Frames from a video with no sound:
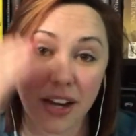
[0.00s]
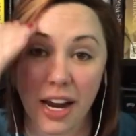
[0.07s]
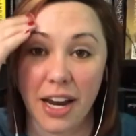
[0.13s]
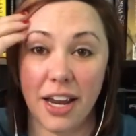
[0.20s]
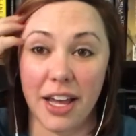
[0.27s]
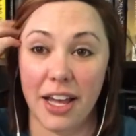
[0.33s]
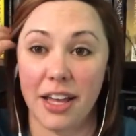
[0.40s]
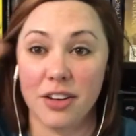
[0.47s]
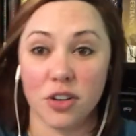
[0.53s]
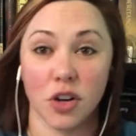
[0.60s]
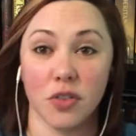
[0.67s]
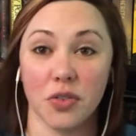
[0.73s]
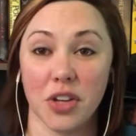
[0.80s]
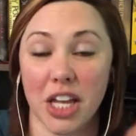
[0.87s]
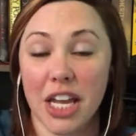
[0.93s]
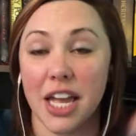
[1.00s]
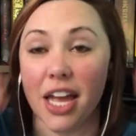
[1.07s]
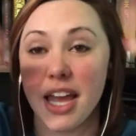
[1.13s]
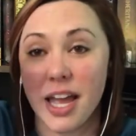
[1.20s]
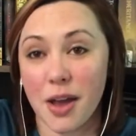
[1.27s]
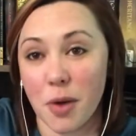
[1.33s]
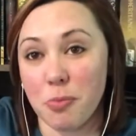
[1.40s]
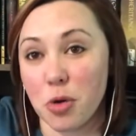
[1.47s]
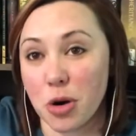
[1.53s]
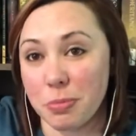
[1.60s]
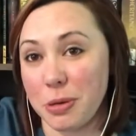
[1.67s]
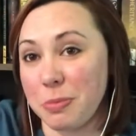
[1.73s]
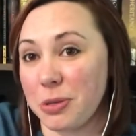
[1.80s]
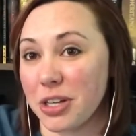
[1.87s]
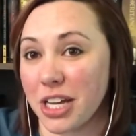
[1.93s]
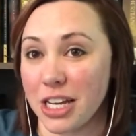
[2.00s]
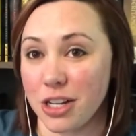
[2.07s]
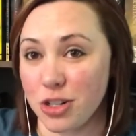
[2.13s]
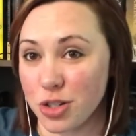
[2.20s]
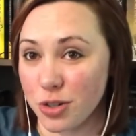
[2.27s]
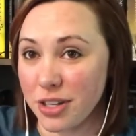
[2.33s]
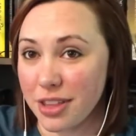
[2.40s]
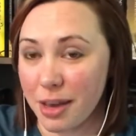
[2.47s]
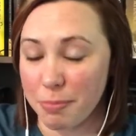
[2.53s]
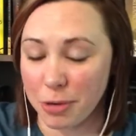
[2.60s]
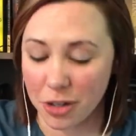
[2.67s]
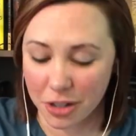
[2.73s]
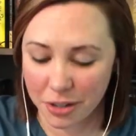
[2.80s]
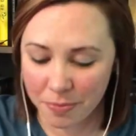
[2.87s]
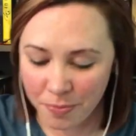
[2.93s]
And hopefully more people can enjoy that book.